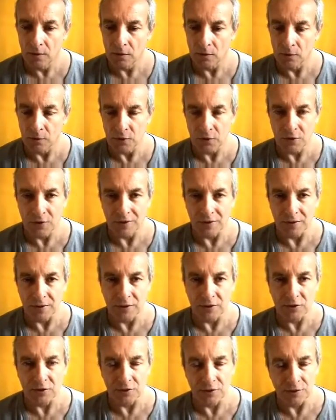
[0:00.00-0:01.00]
those
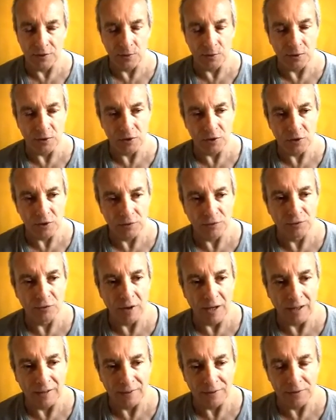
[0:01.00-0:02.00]
conditions which give
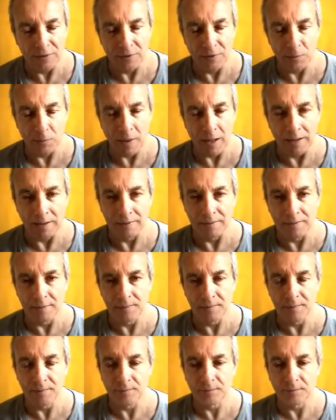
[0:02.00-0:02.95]
rise to the mind.